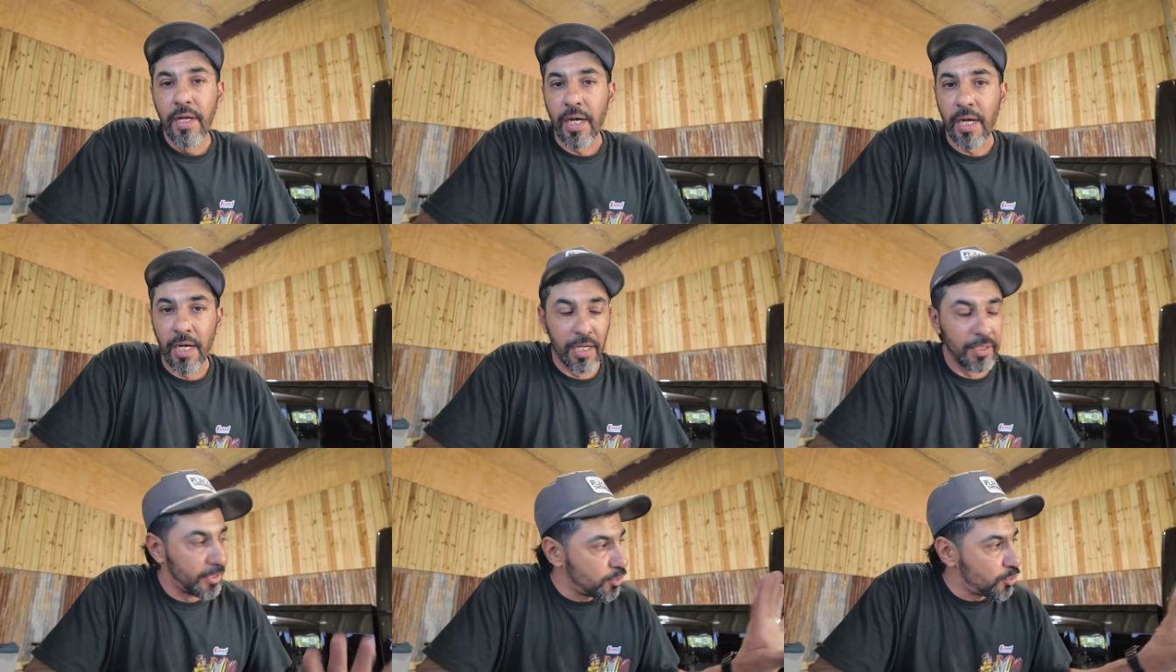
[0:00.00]

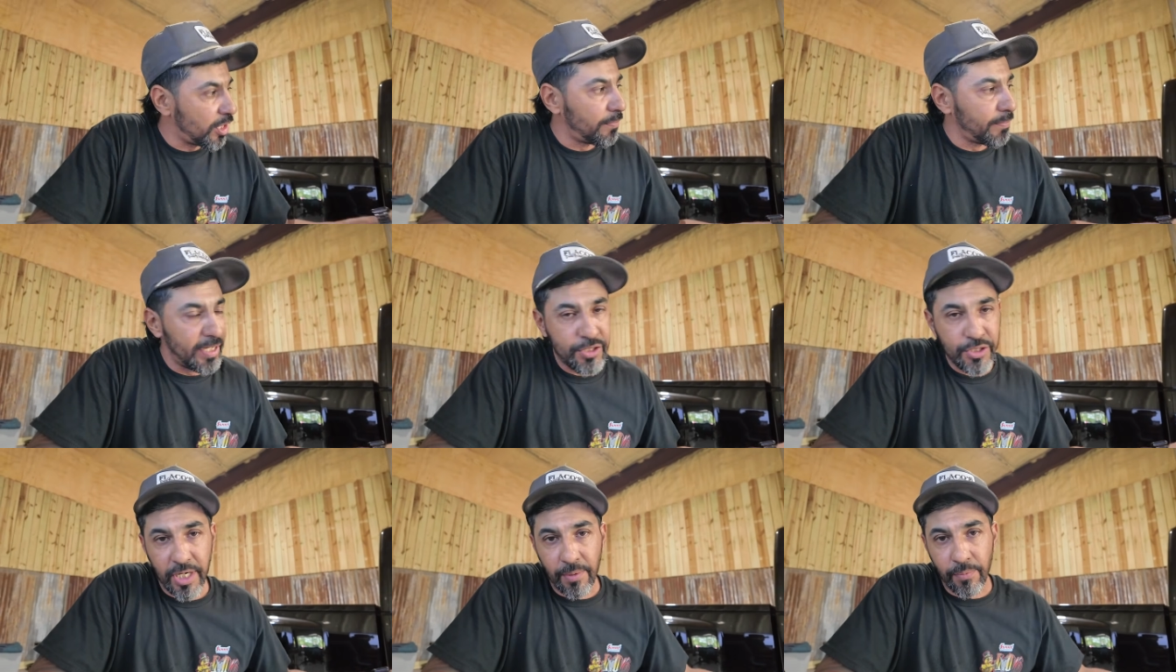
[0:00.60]
The
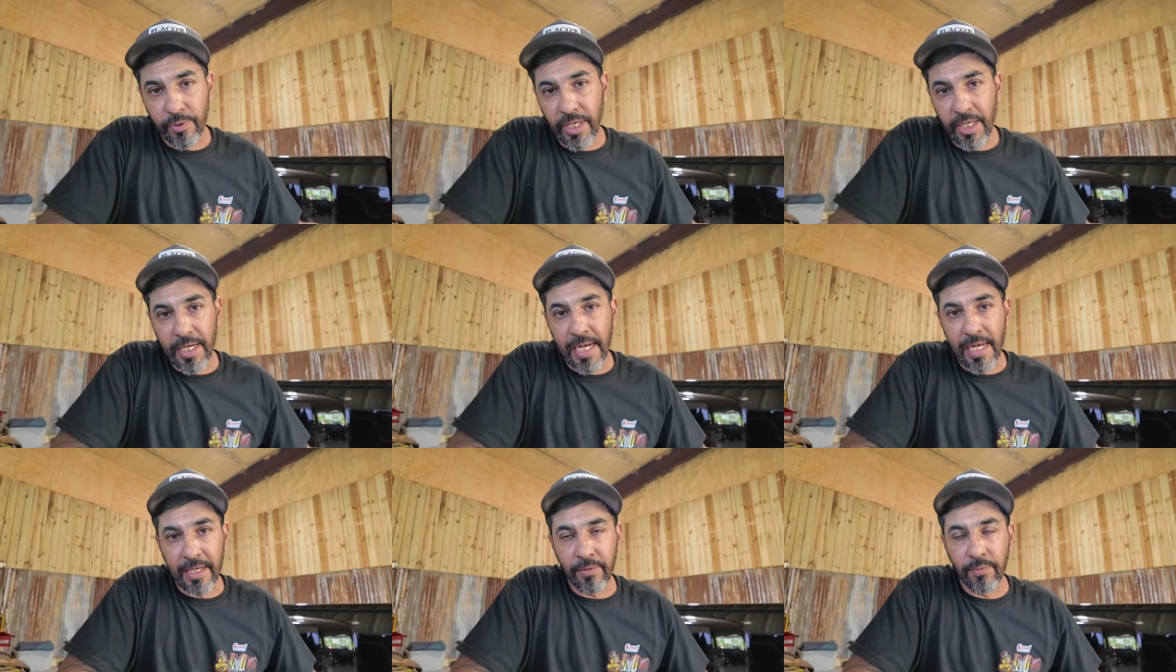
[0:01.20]
transmission, I'm really
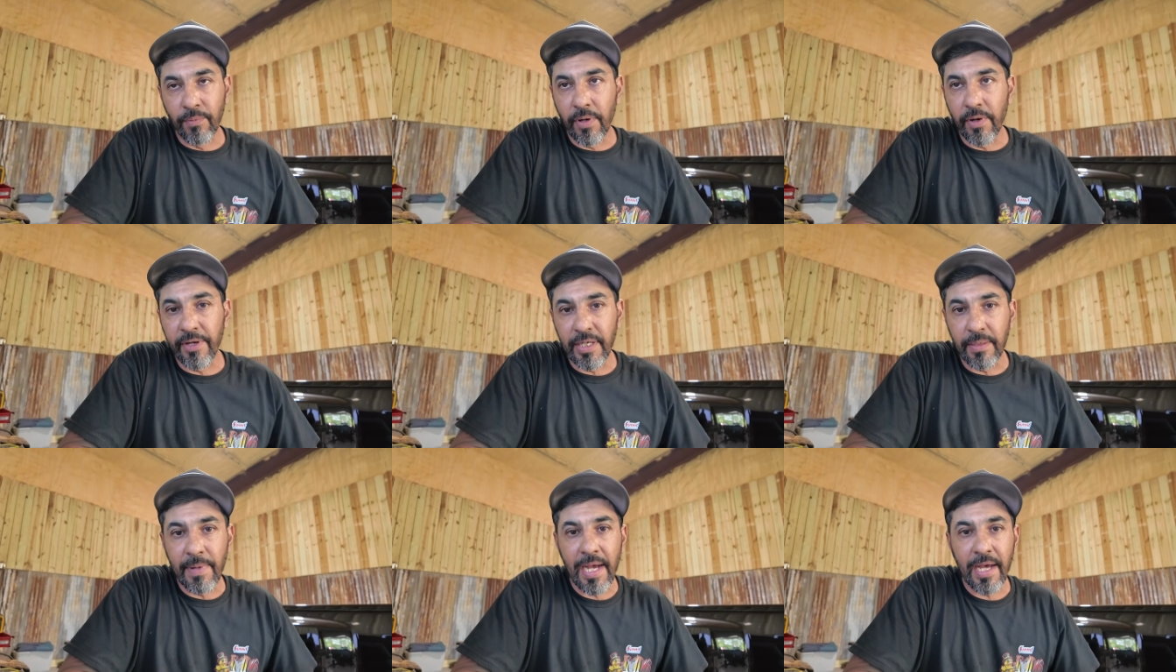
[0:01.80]
not
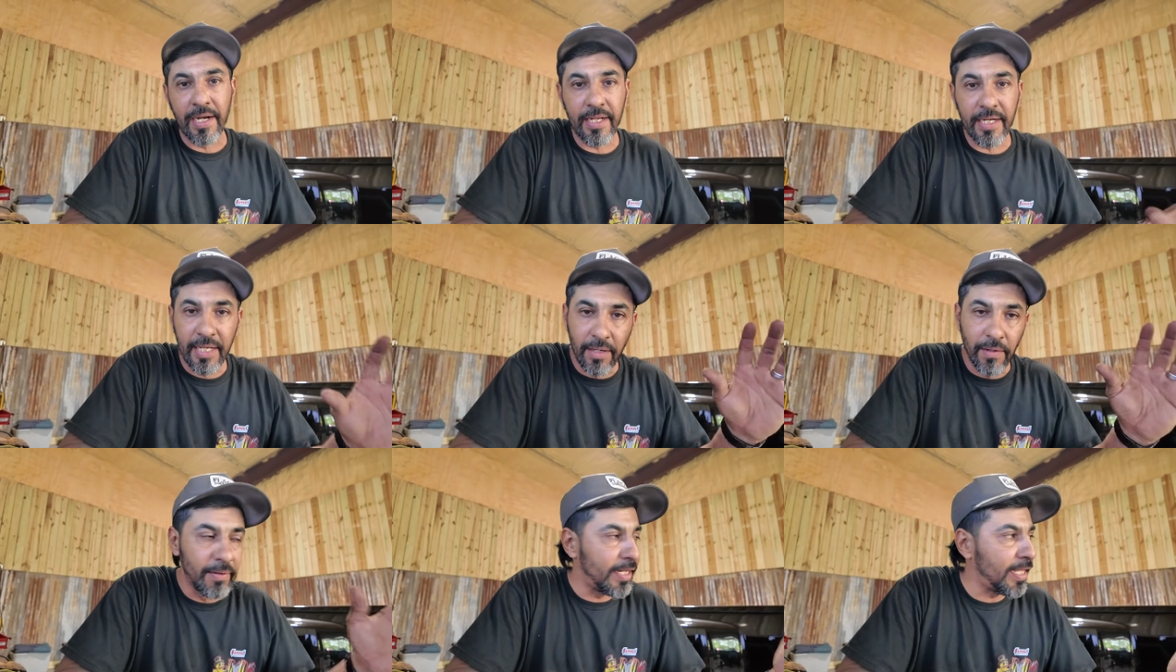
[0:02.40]
worrying about it. It
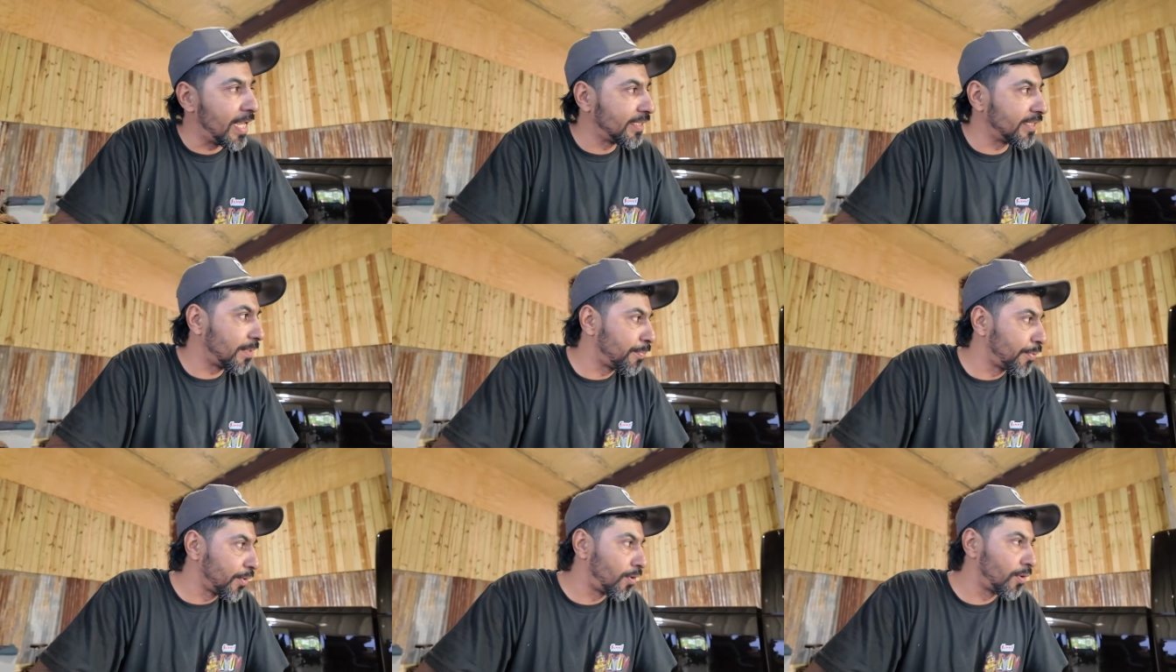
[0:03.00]
already has a
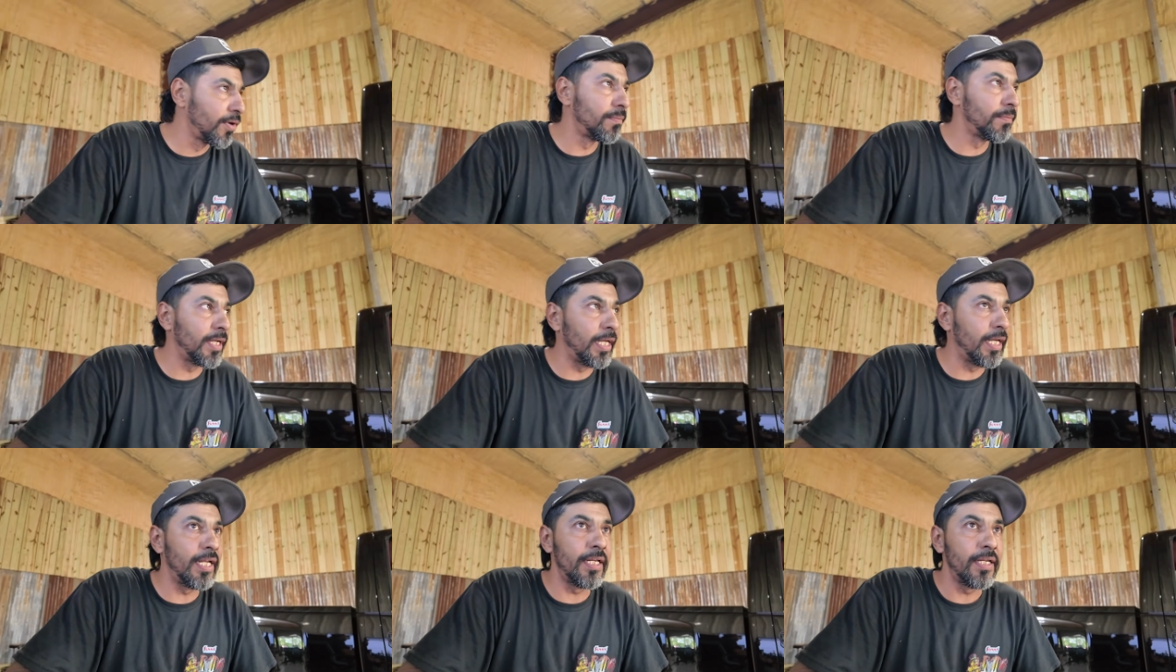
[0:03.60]
program
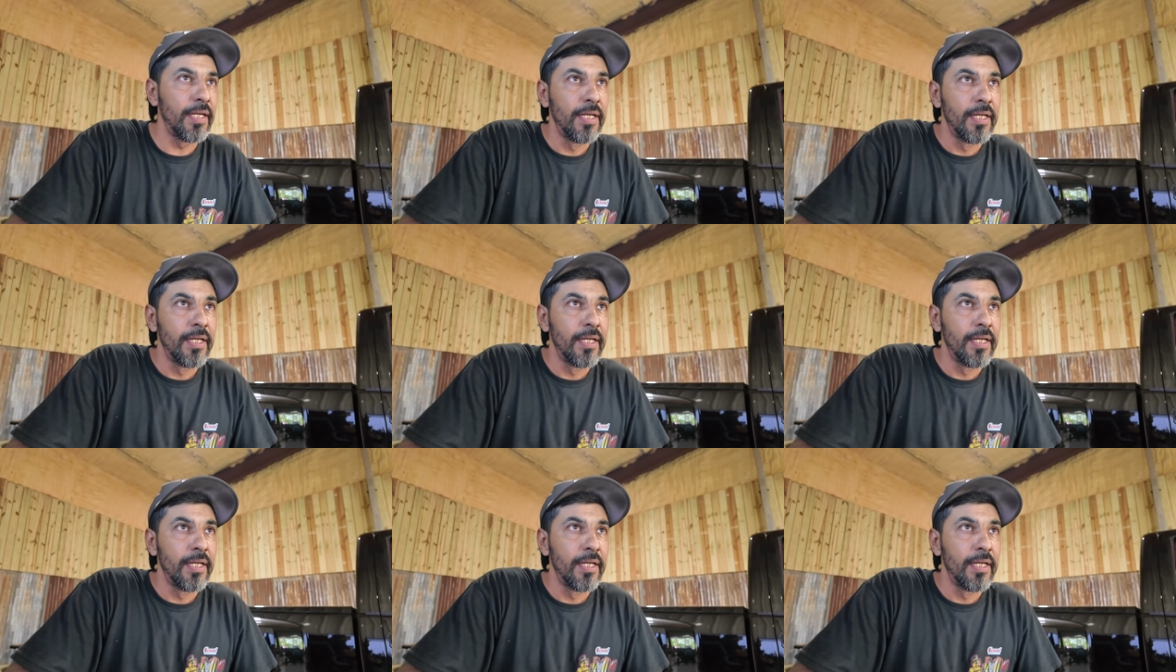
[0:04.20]
in it.